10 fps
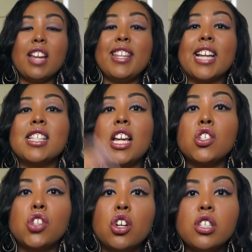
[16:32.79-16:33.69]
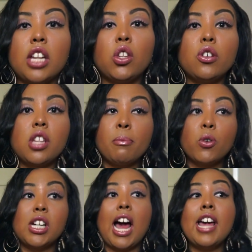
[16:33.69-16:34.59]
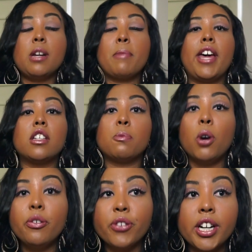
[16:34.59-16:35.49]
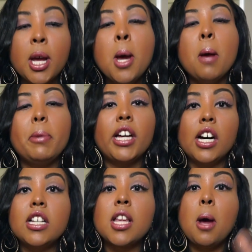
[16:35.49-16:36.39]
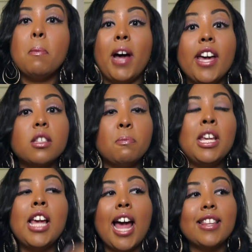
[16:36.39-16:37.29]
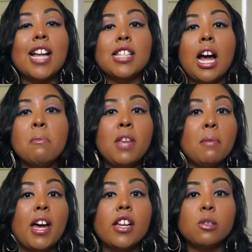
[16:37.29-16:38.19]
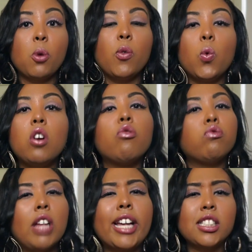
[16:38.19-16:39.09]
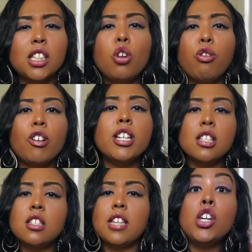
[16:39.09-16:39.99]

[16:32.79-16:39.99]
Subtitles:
Next day is Thursday morning. I hit up my ex-boyfriend because me at that time, me and my ex-boyfriend were like still friends.